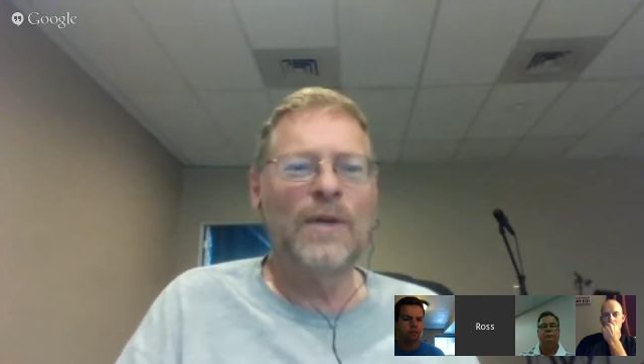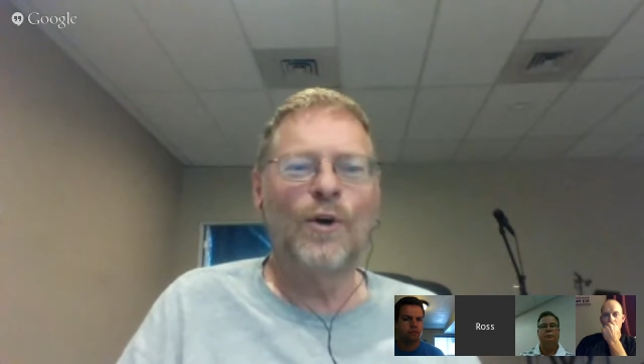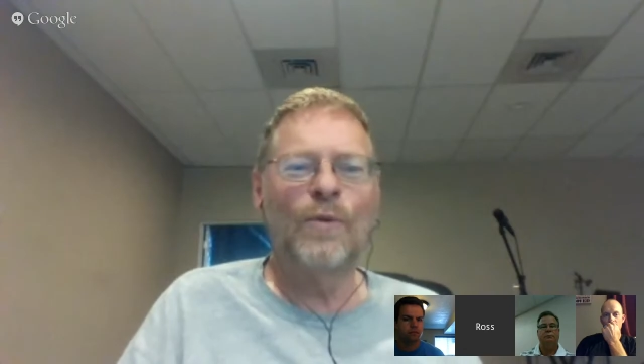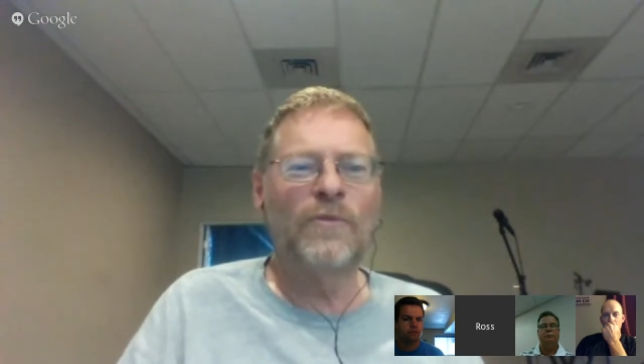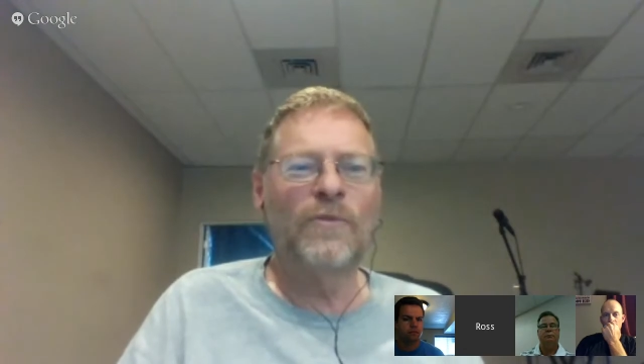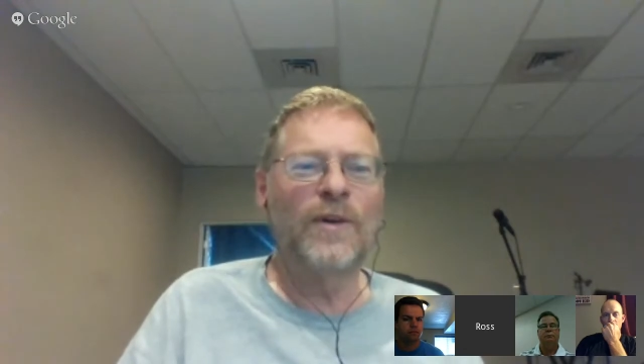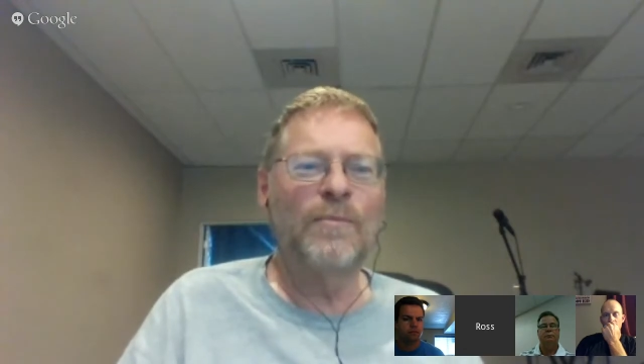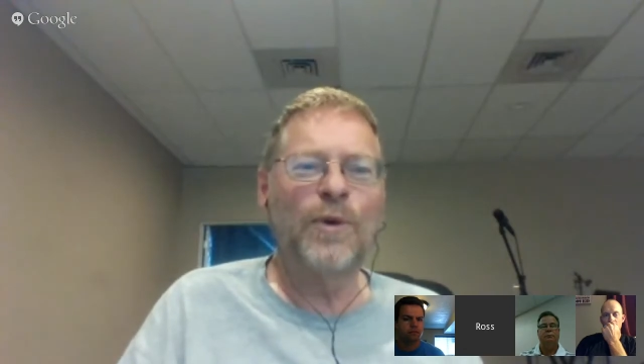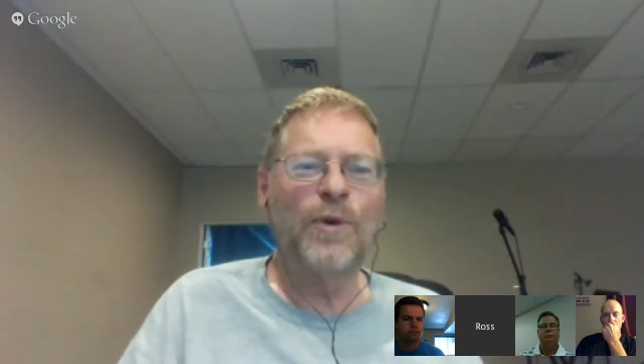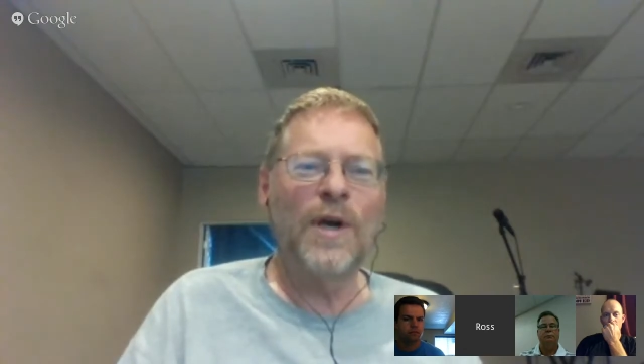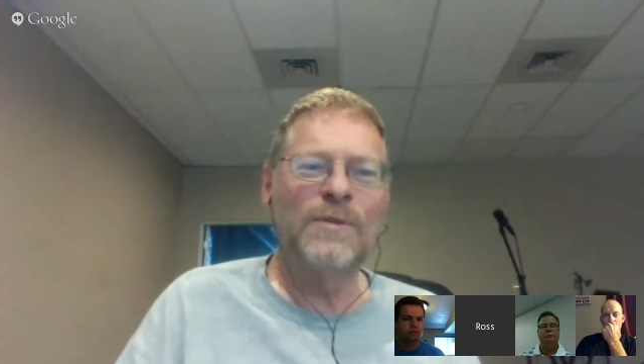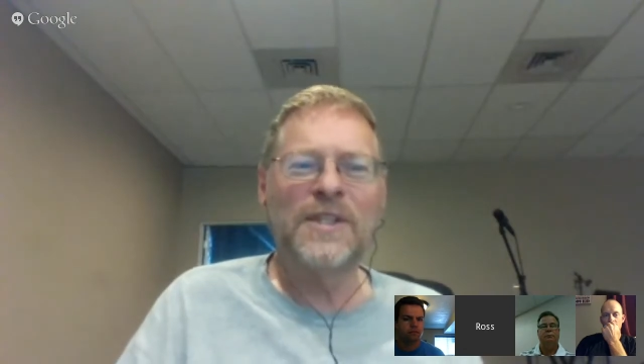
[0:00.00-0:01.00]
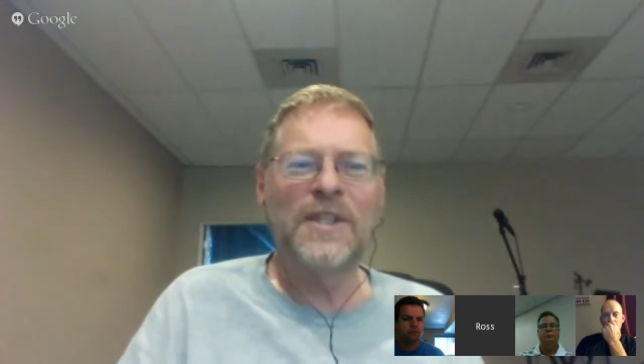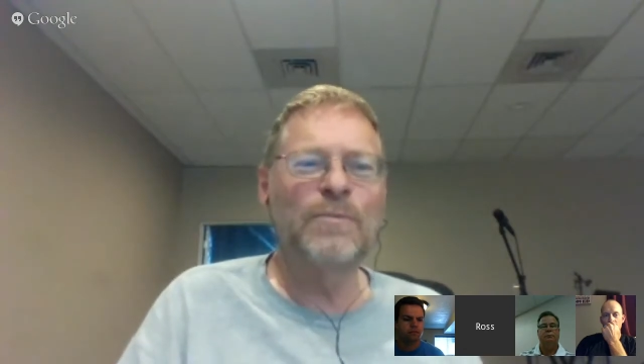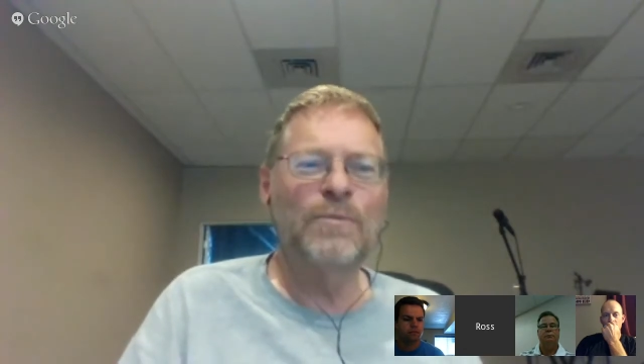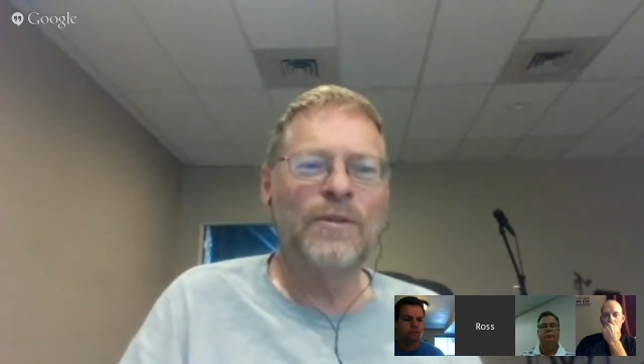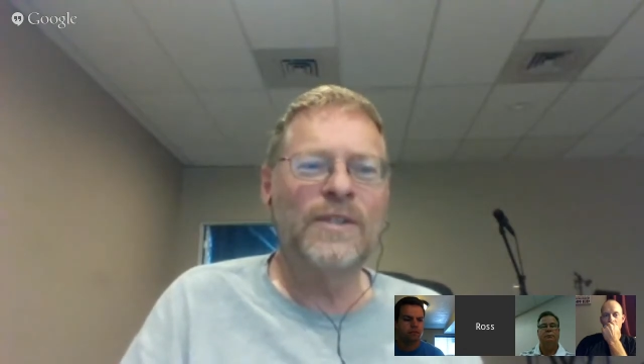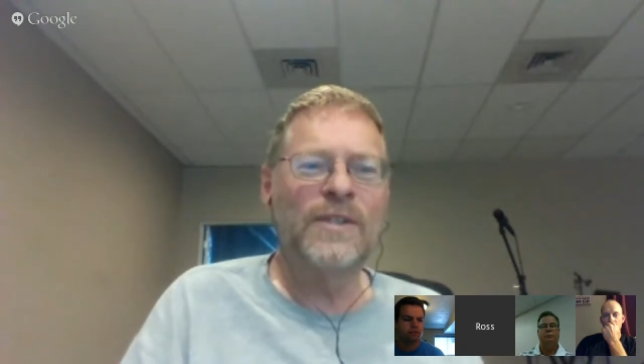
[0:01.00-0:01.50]
home from Promise
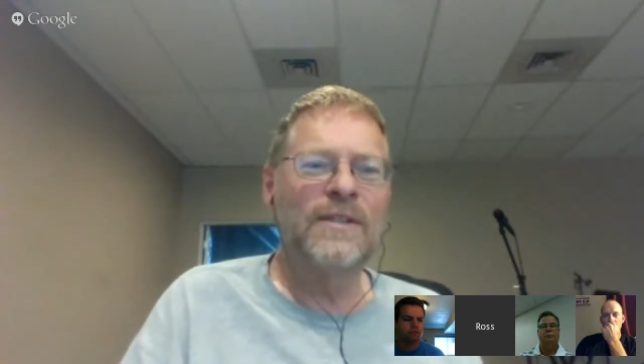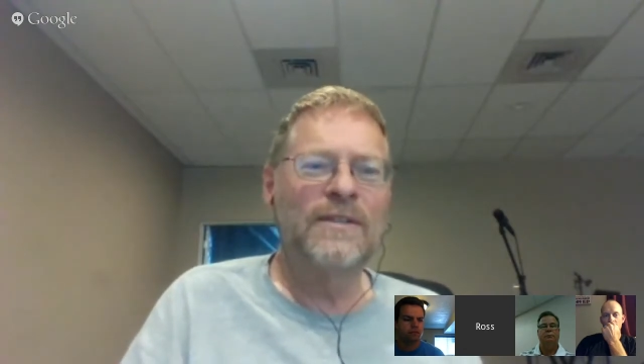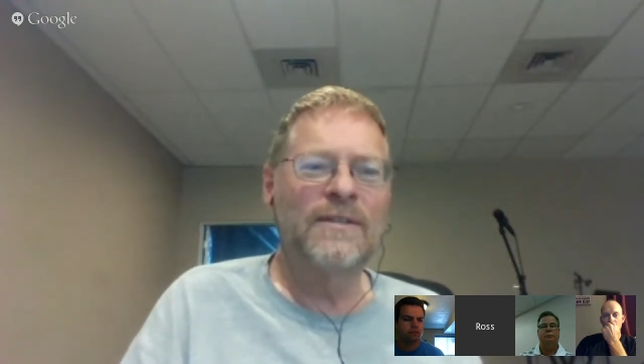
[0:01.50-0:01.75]
Keepers.